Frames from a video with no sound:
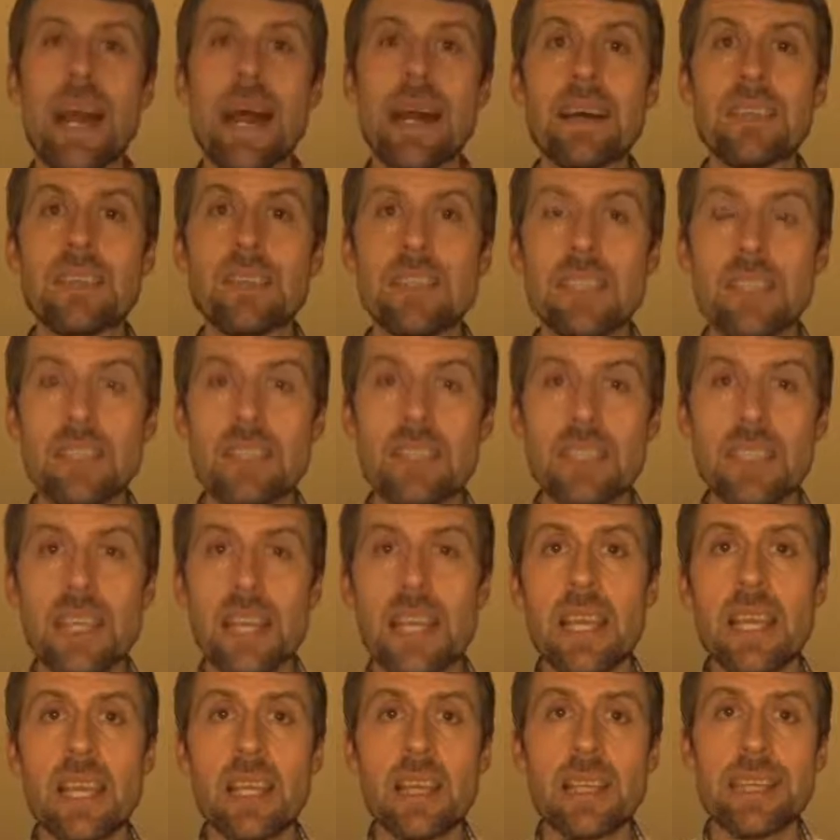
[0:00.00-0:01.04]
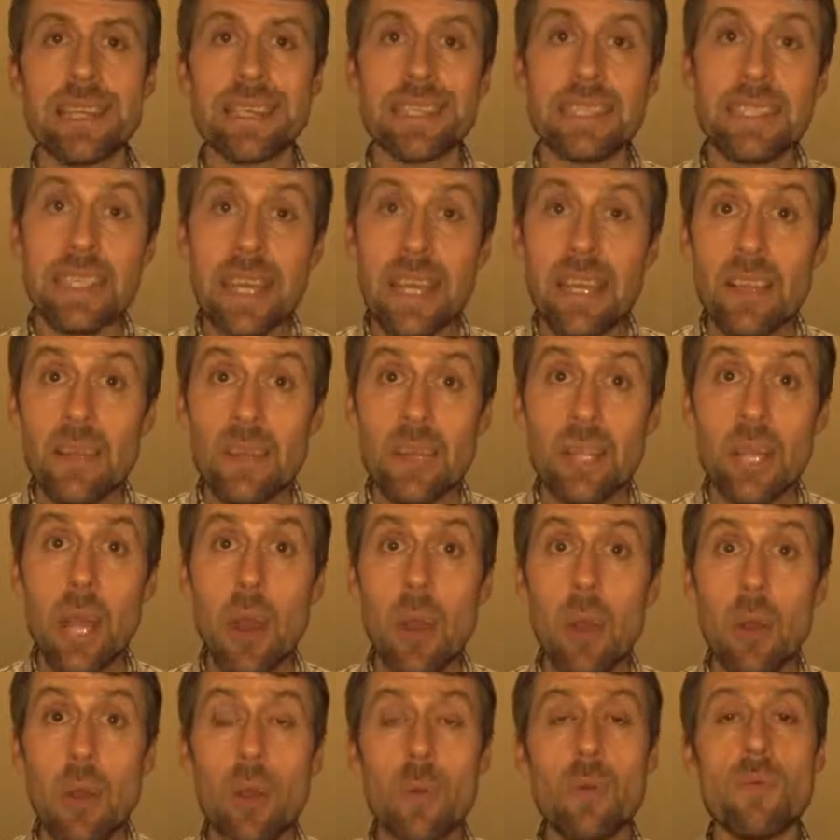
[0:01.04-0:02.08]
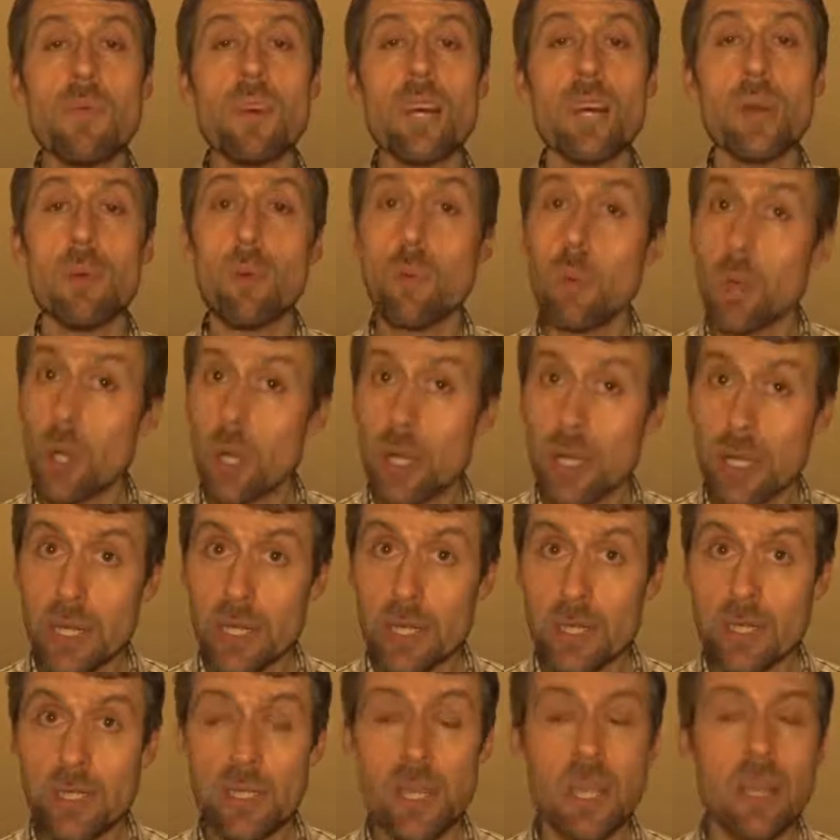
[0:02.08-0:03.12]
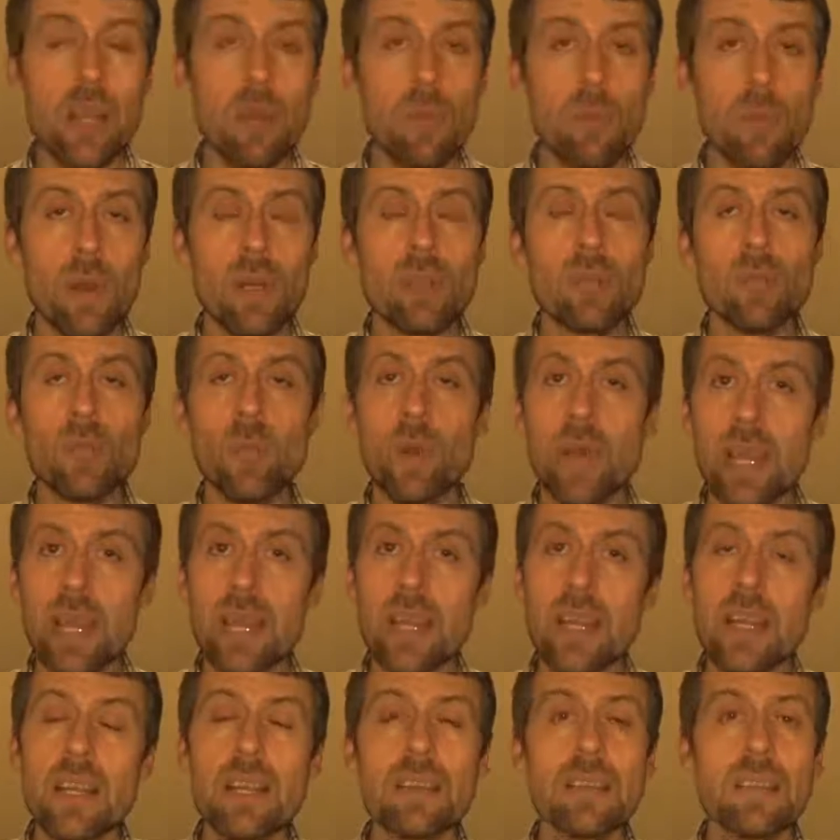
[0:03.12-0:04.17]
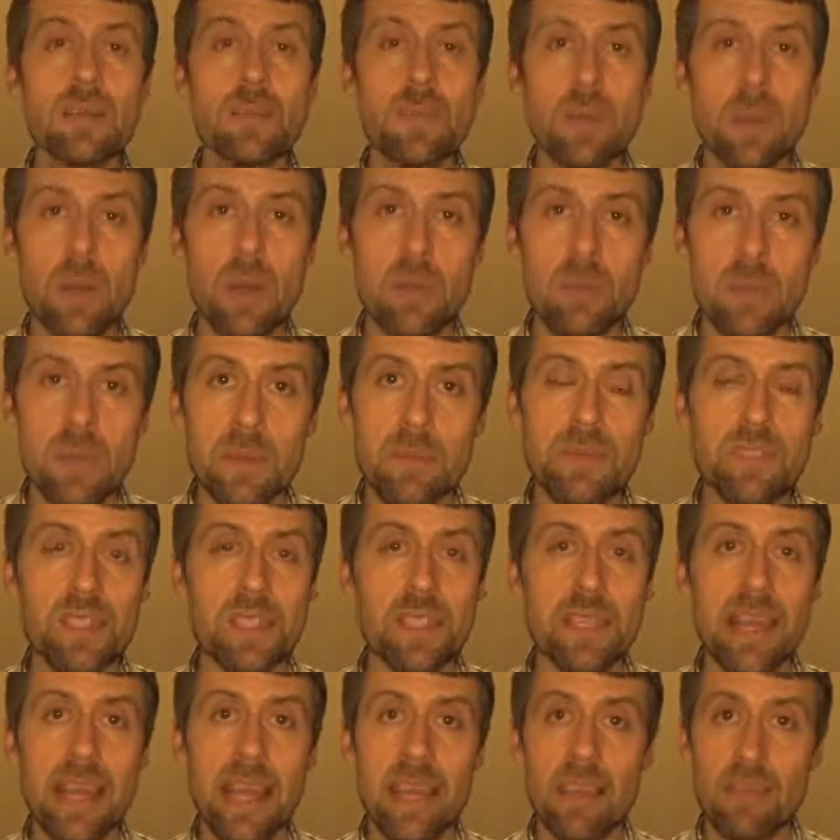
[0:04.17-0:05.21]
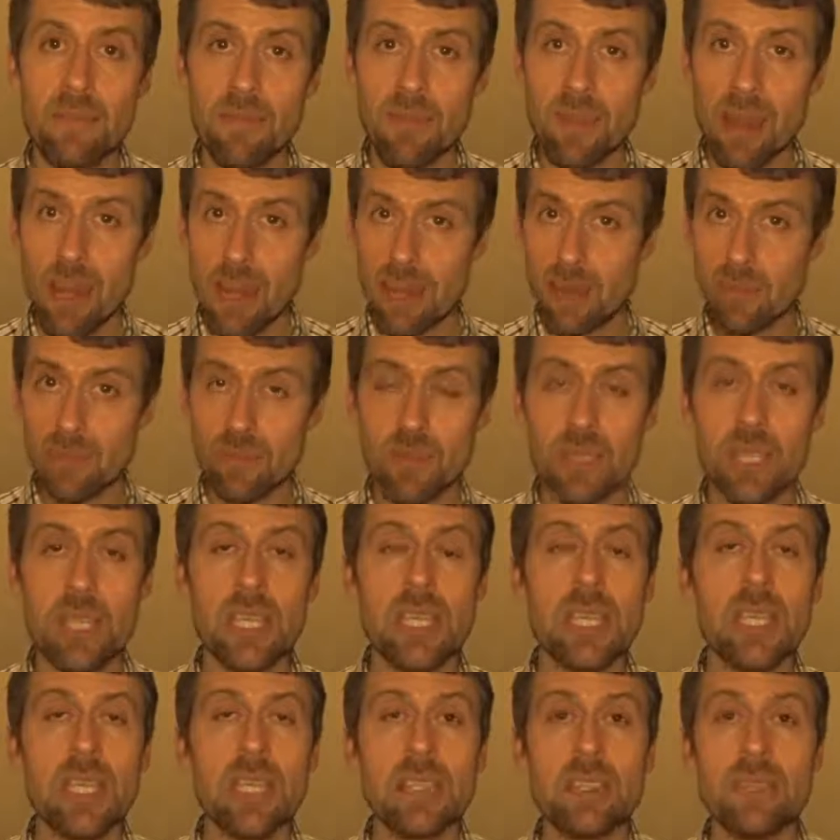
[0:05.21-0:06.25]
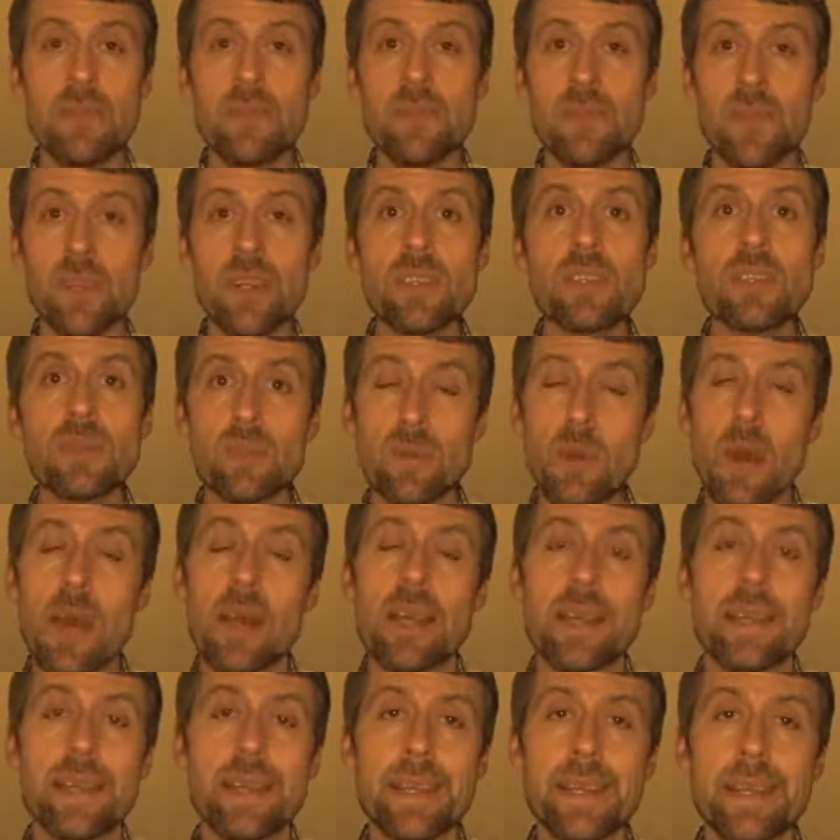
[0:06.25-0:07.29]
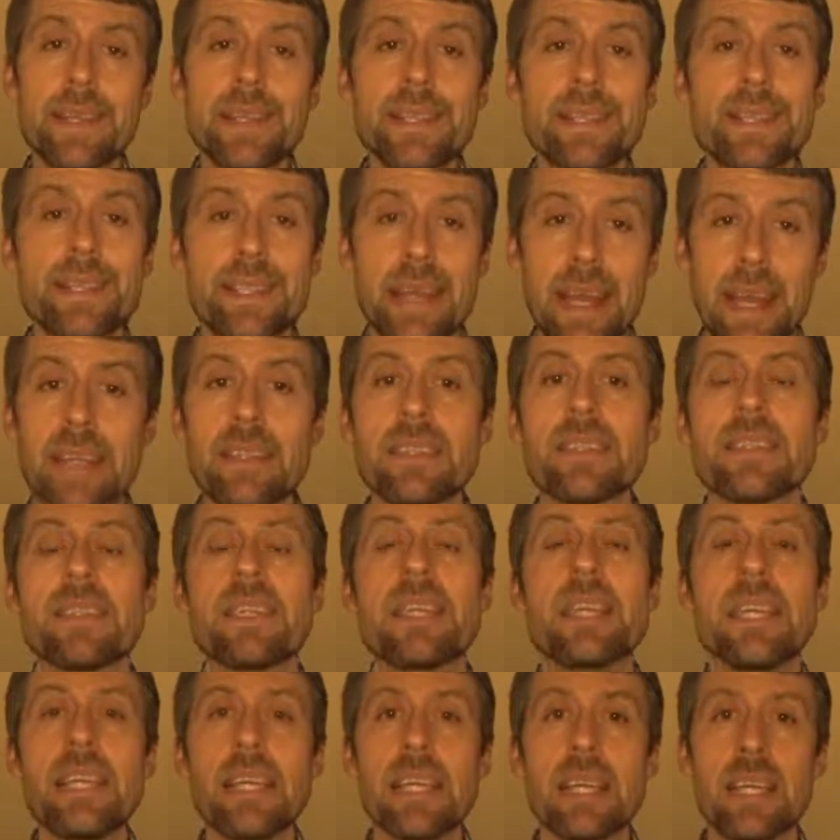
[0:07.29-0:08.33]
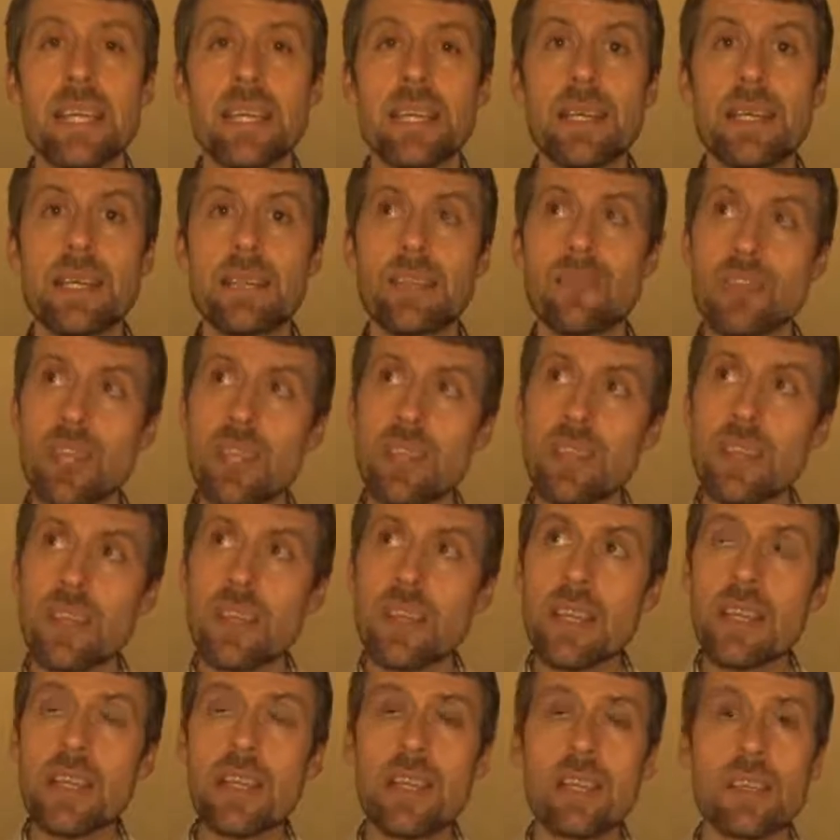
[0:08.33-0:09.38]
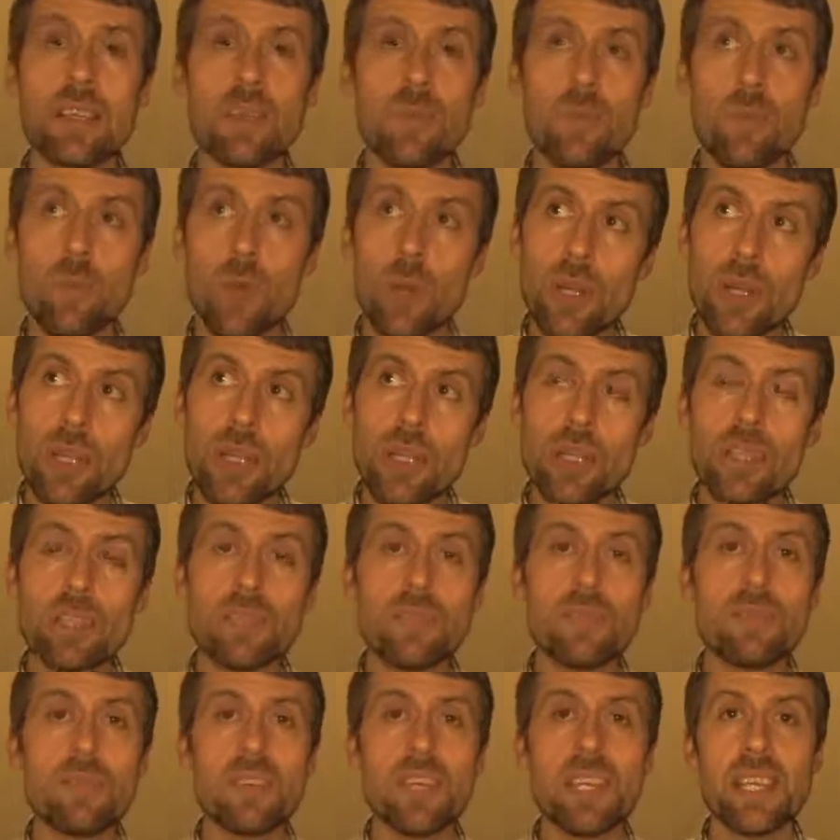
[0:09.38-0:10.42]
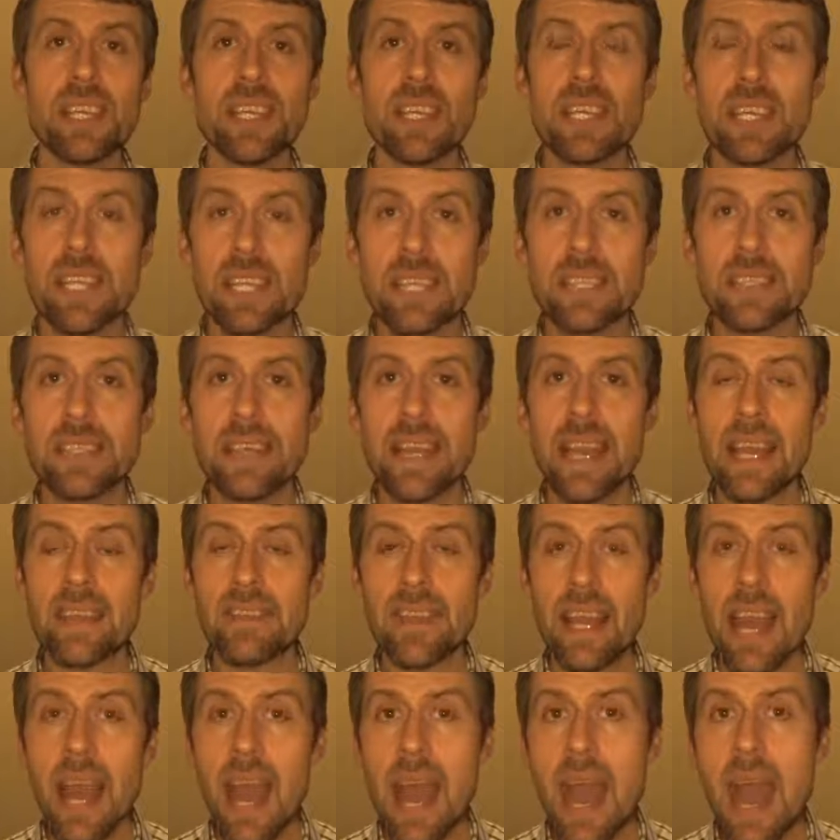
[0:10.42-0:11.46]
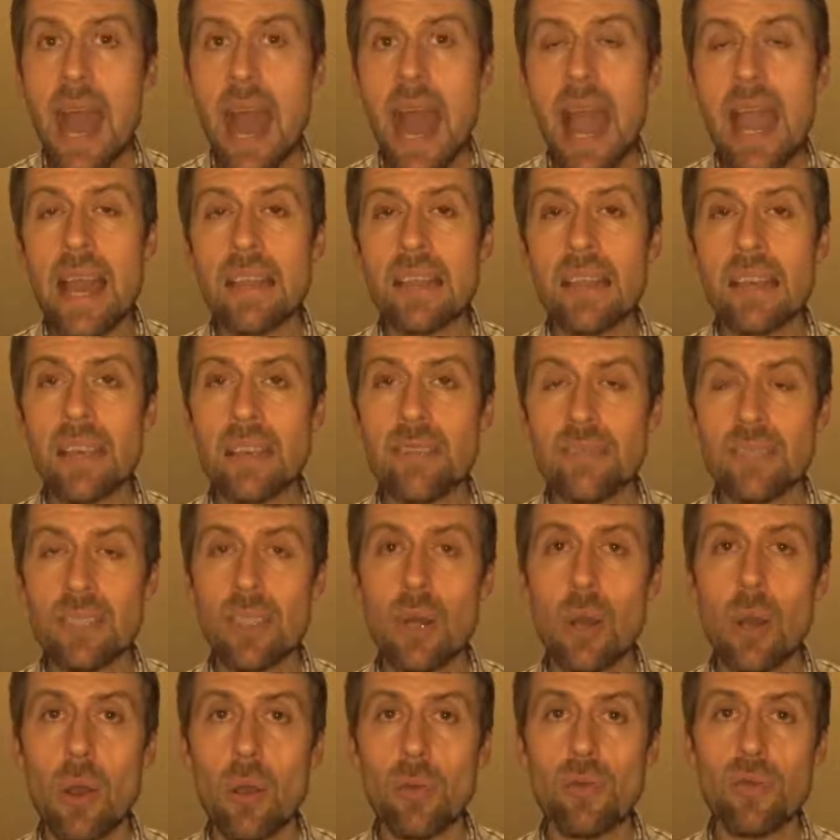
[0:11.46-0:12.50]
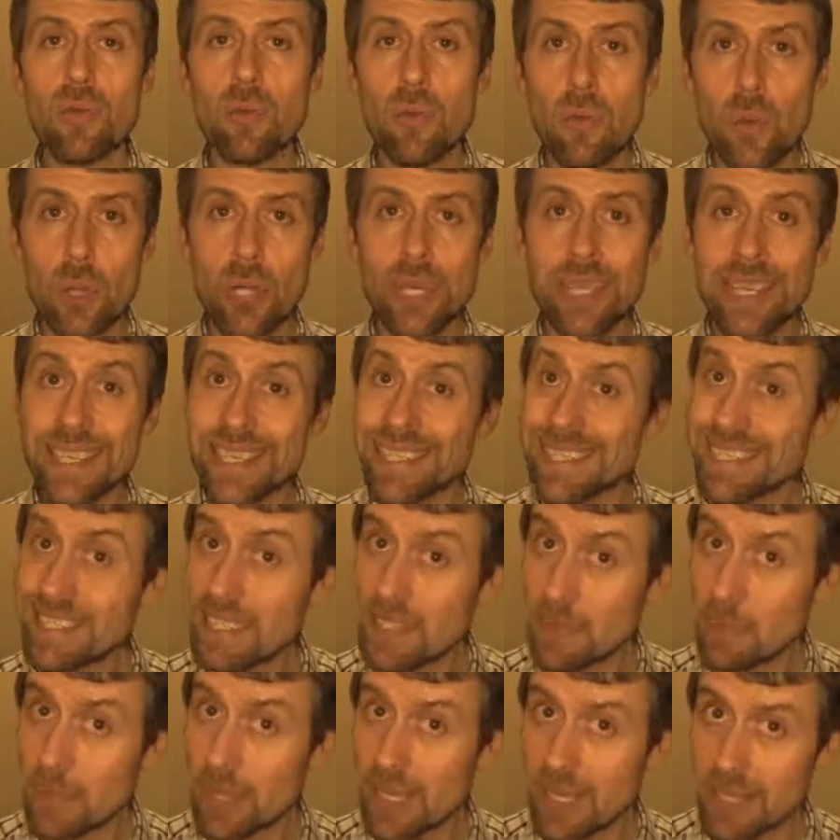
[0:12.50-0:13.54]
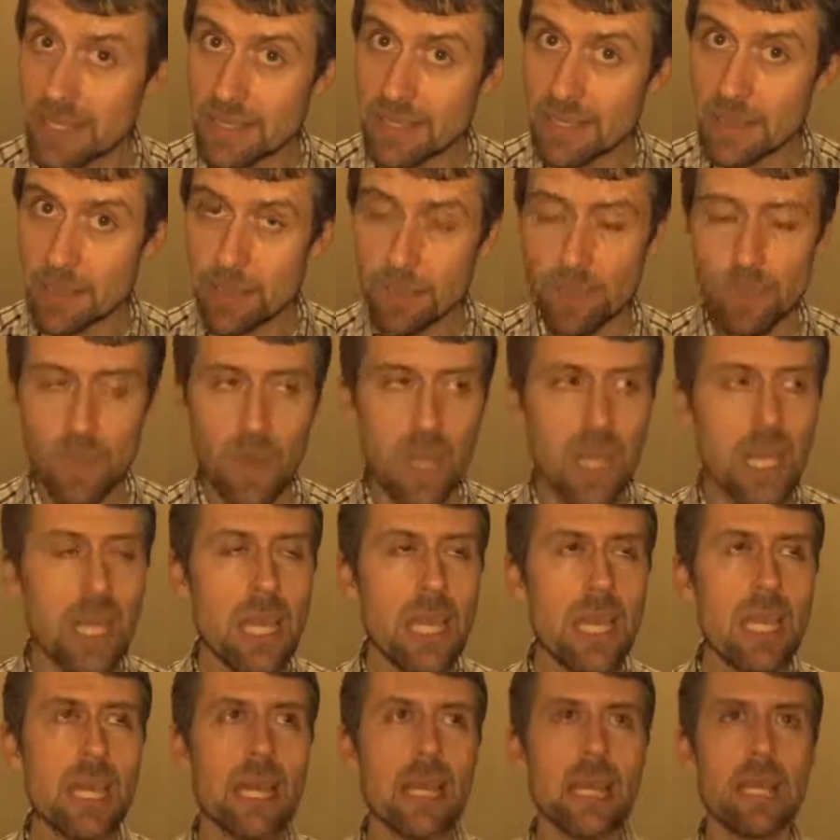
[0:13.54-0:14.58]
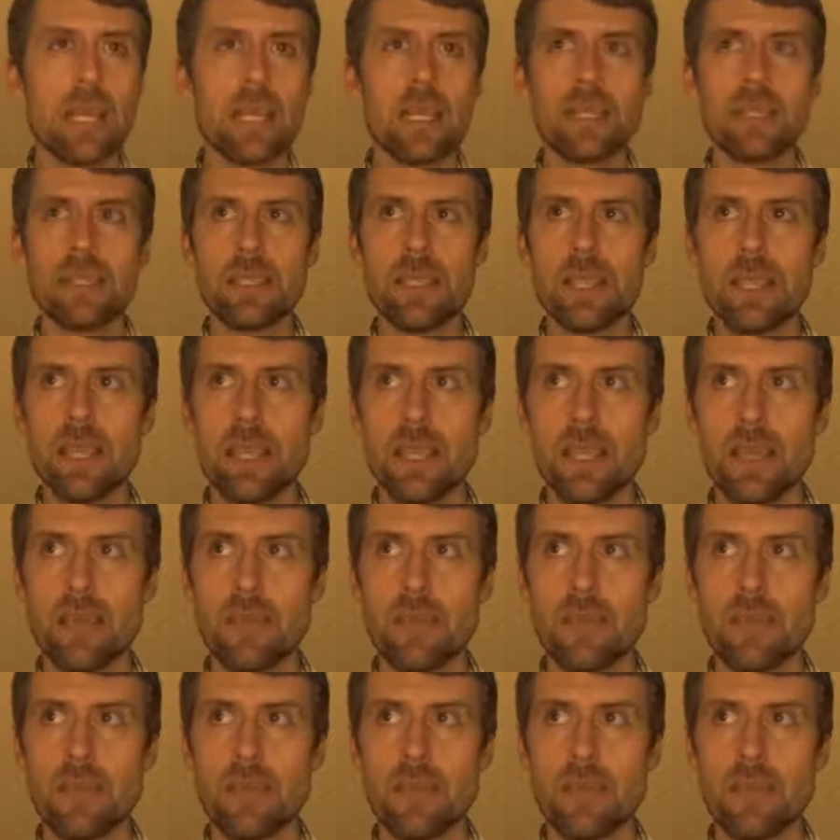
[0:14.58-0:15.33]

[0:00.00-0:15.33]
under the category of workers, what were the problems that I found? The first one is that generally the workers over here, they have a higher level of work instability. The